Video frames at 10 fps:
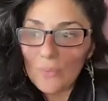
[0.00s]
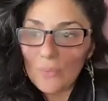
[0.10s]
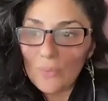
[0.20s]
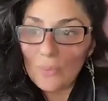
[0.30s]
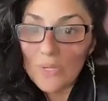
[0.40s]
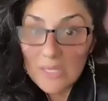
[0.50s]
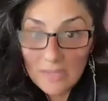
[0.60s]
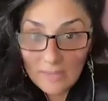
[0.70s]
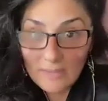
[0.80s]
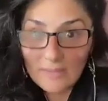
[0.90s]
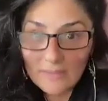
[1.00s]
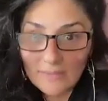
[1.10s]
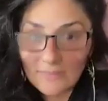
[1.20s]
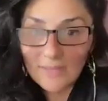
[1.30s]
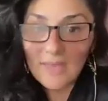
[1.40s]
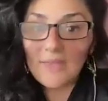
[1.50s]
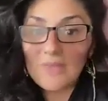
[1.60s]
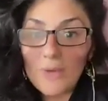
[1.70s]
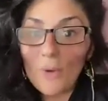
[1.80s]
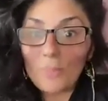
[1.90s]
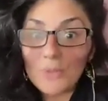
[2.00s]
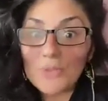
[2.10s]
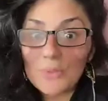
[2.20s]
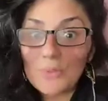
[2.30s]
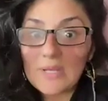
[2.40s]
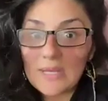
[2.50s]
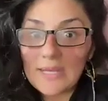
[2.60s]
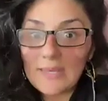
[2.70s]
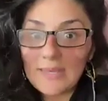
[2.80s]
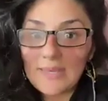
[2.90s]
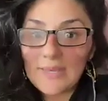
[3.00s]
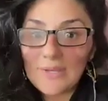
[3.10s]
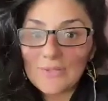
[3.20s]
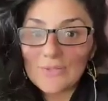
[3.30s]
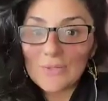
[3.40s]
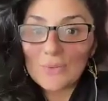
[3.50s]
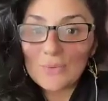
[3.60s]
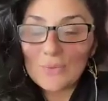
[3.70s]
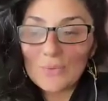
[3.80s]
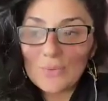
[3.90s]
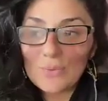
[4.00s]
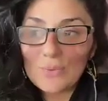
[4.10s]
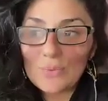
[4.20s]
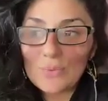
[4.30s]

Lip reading: we had the opportunity to